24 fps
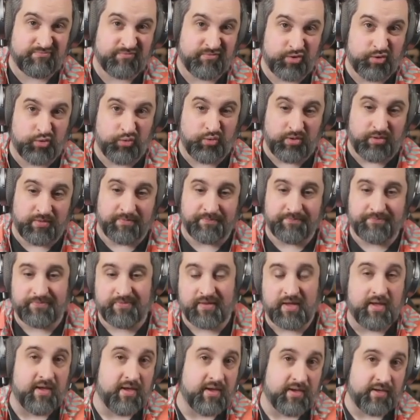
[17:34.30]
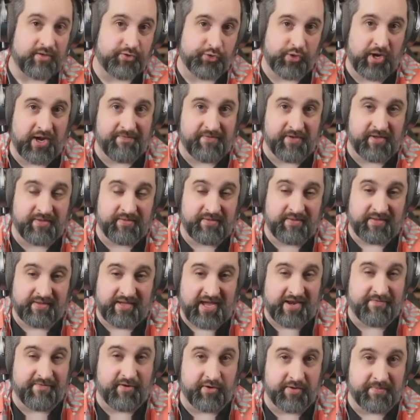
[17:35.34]
Cool. Draven,
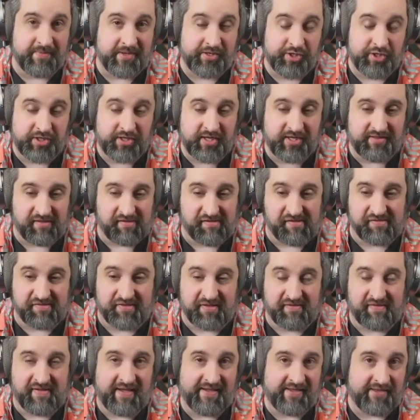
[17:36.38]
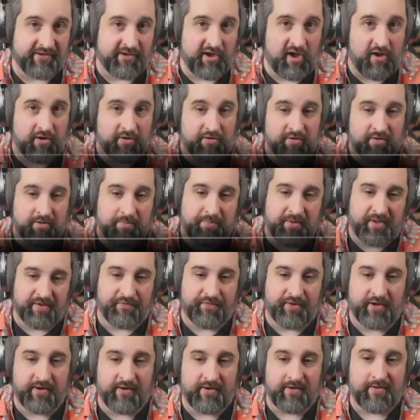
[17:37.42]
kind of already mentioned it. This is the second Conqueror buff
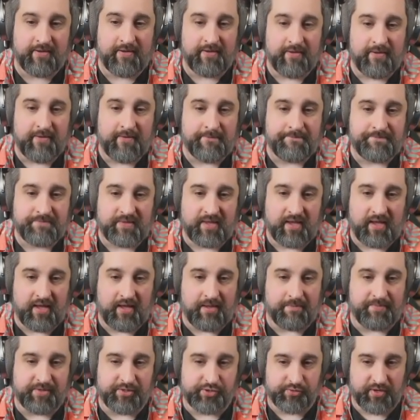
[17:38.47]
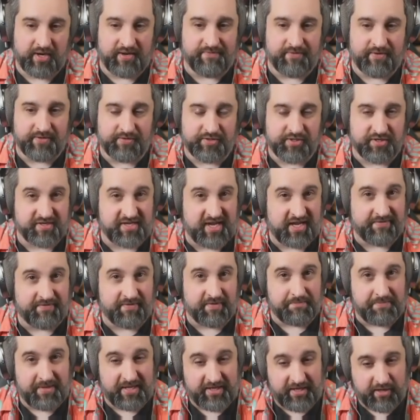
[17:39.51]
here. But Draven, just kind of
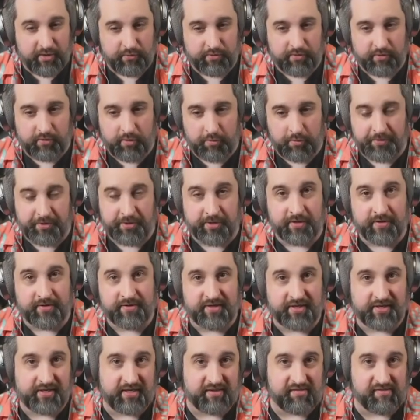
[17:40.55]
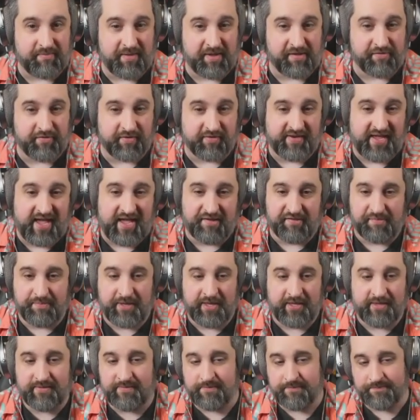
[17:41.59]
a mediocre opener. Going to get some extra attack
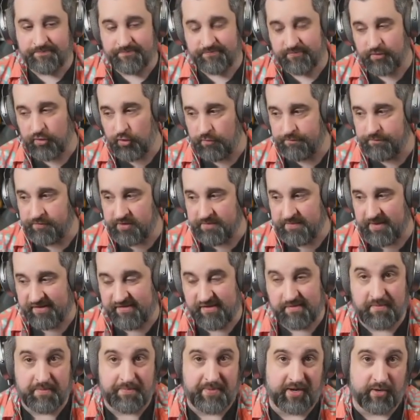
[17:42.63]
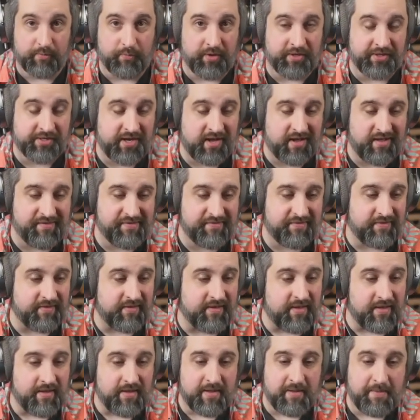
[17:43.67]
speed. Hopefully makes him a better 1 cost.
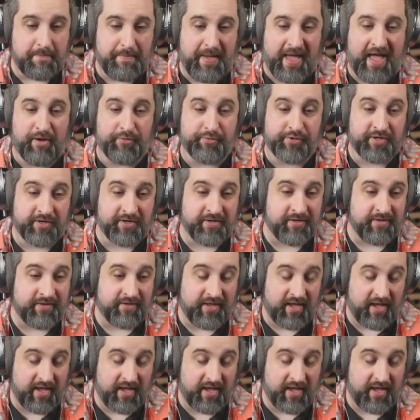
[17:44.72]
Powder.